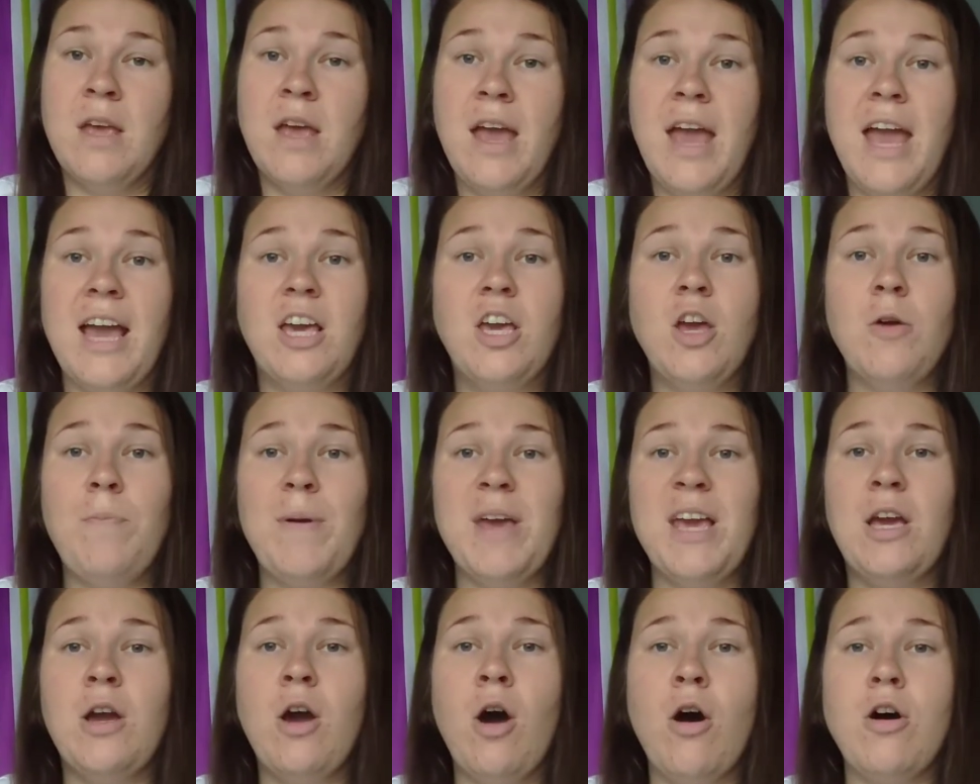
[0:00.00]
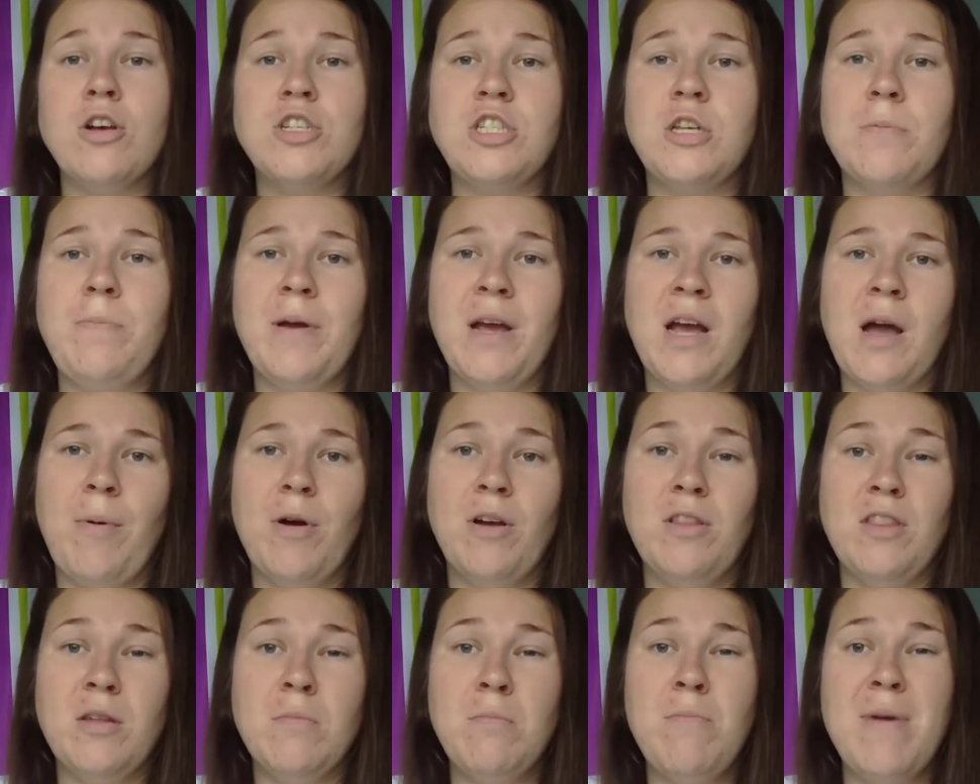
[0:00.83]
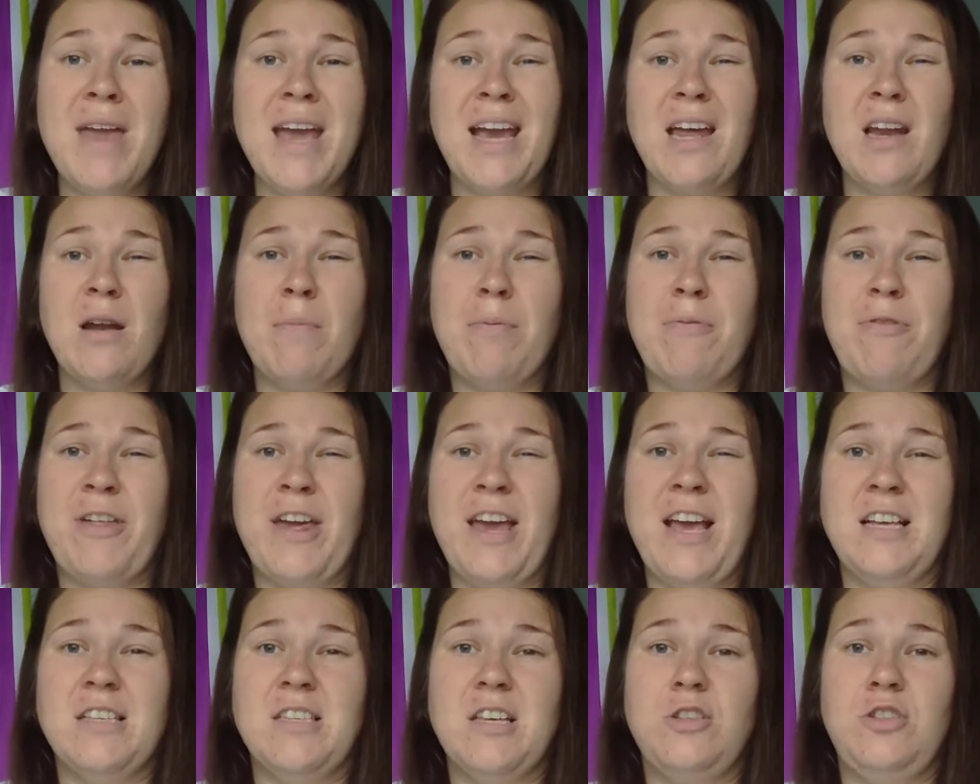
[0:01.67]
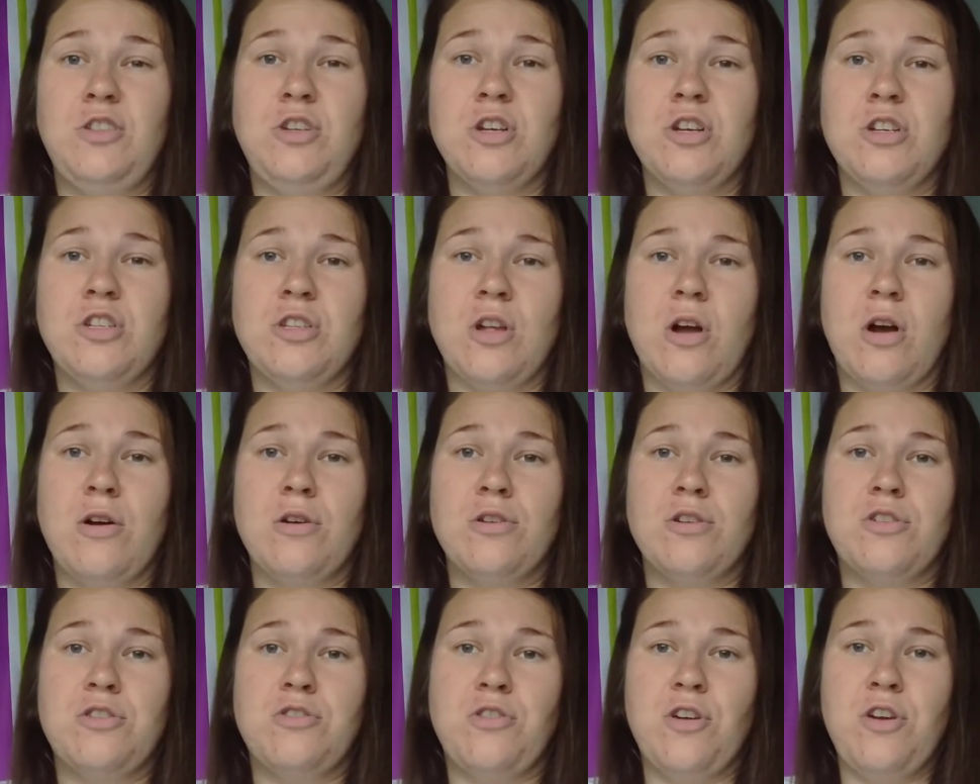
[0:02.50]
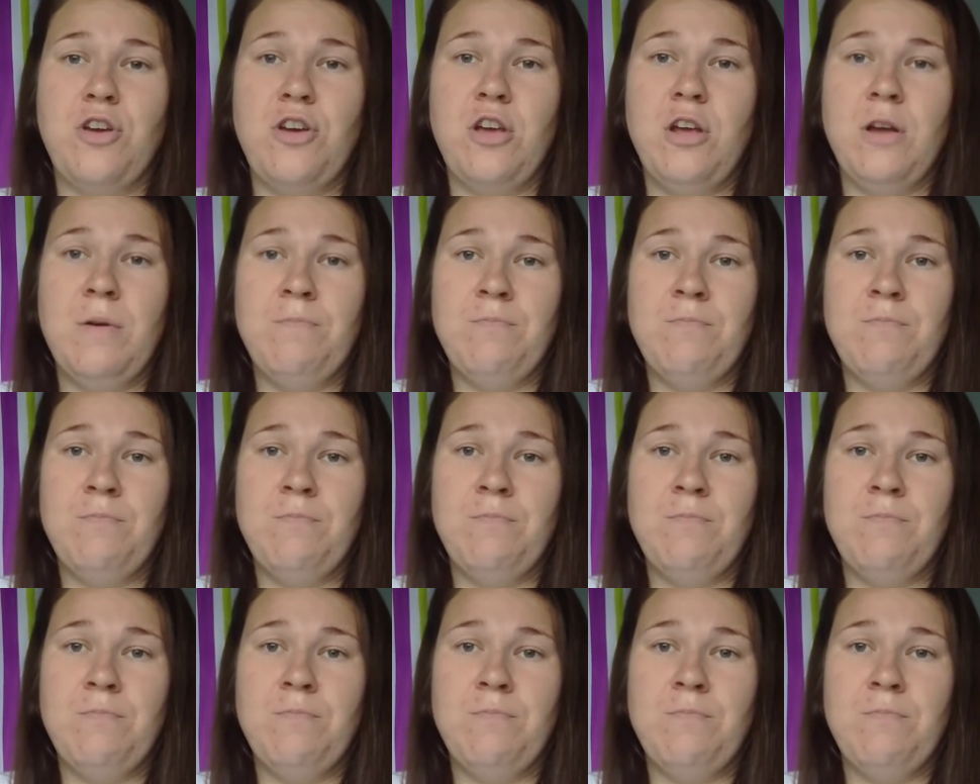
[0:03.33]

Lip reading: It could be gossiping about them, making up things that just aren't true.